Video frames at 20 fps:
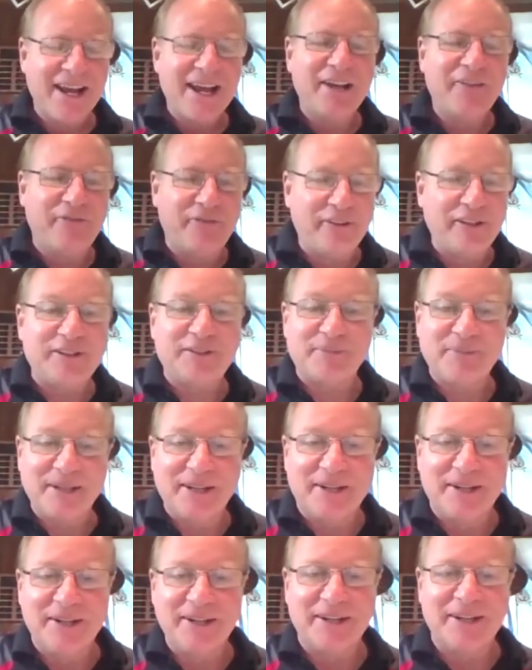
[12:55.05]
It fits
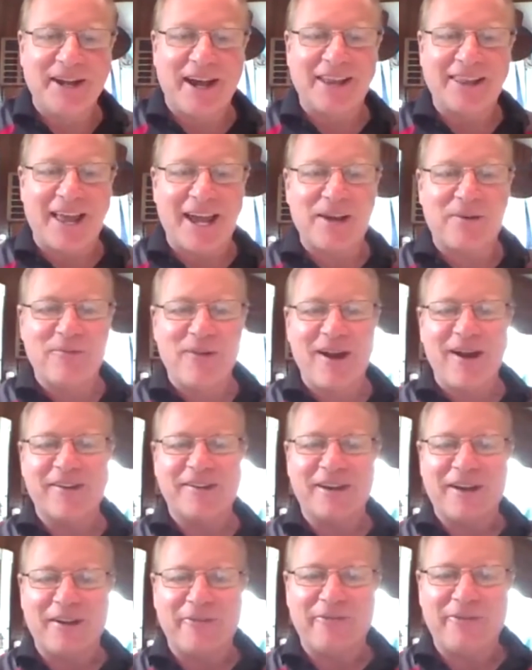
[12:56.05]
me good and I like
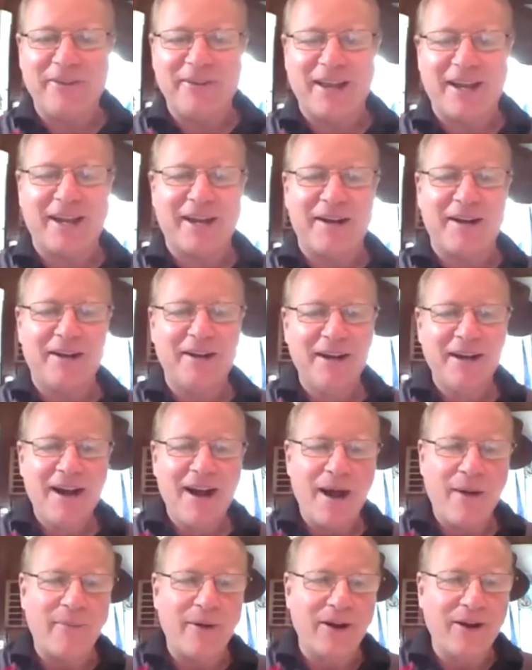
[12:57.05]
wearing it. I feel like
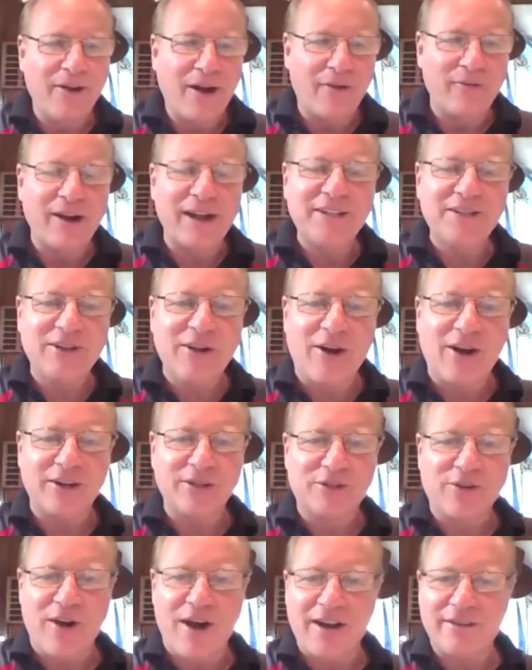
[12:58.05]
I'm a race car
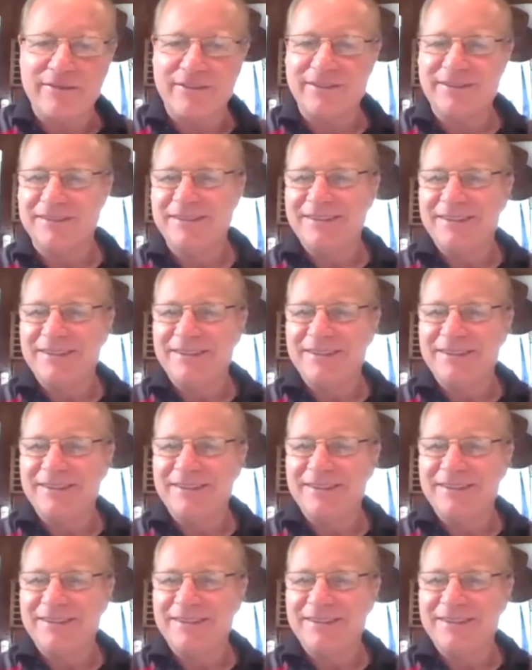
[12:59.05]
driver.